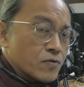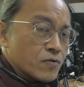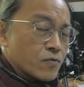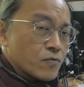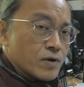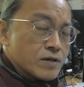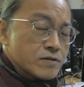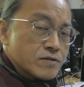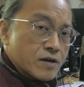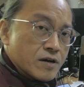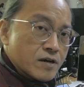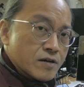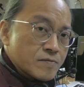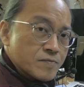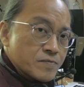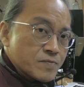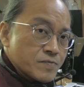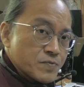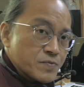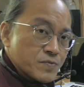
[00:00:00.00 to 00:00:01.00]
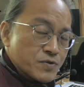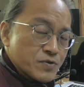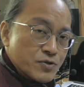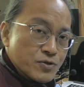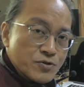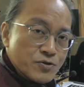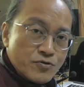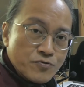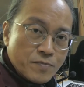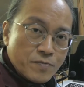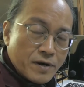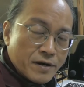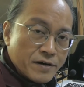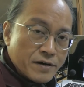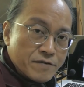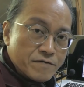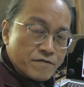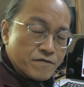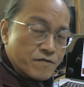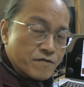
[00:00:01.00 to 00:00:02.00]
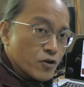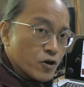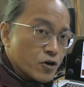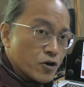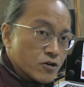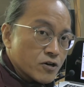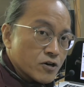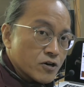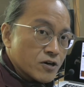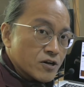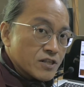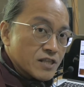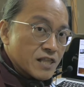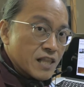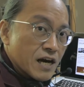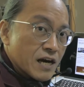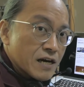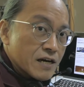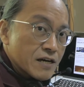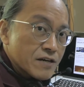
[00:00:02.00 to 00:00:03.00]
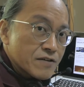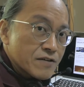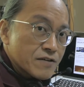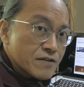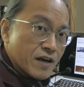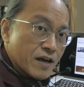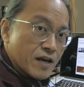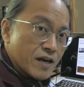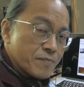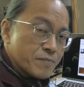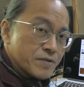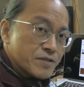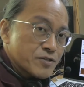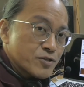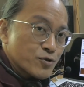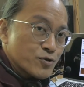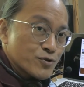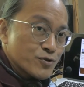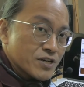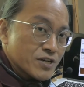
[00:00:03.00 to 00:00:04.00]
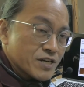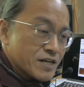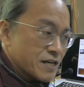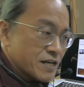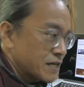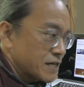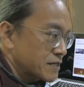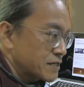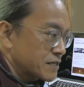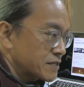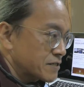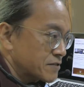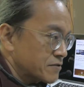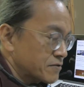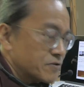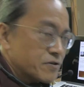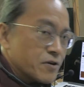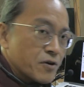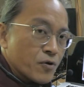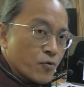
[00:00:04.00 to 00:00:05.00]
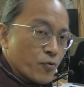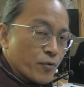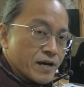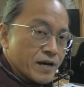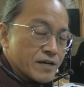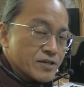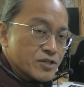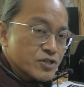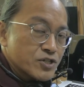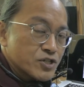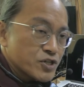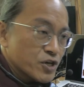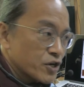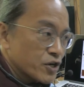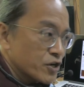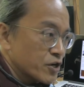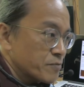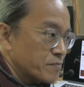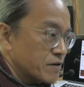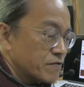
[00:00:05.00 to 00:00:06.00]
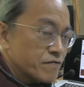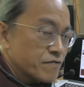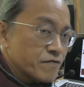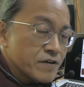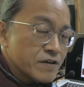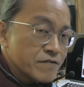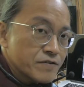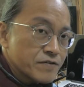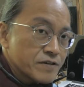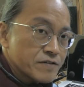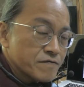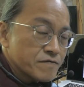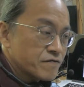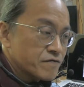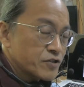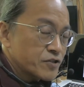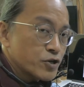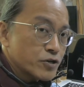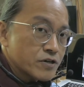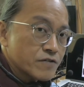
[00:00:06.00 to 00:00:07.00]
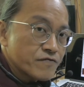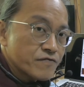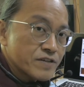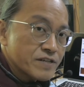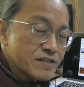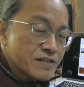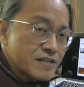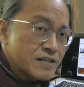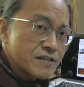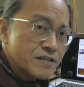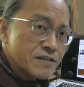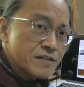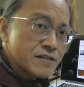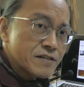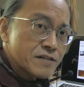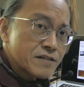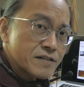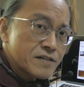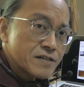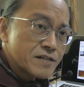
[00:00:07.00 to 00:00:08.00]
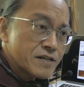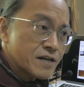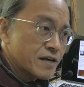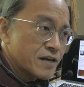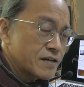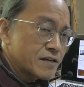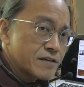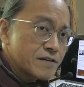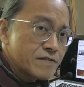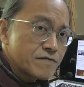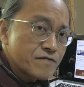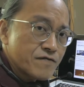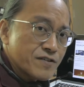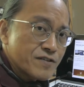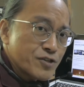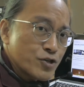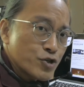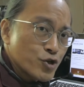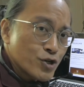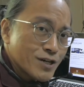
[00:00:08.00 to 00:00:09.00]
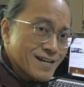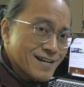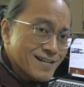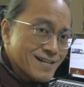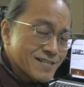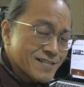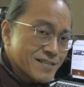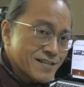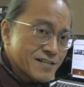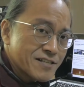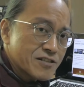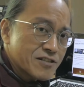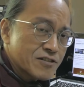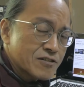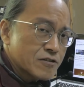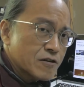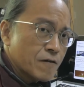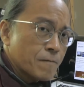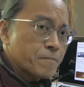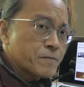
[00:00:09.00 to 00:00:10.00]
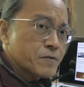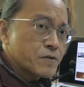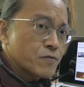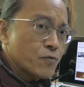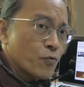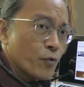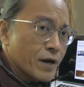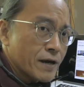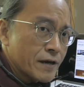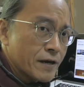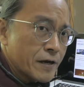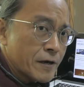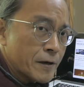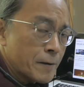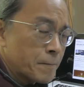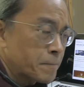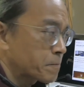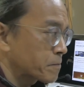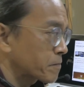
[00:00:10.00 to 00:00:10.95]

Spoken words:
welcome to my vlog live episode 9, where I share my favorite videography gear and video editing software.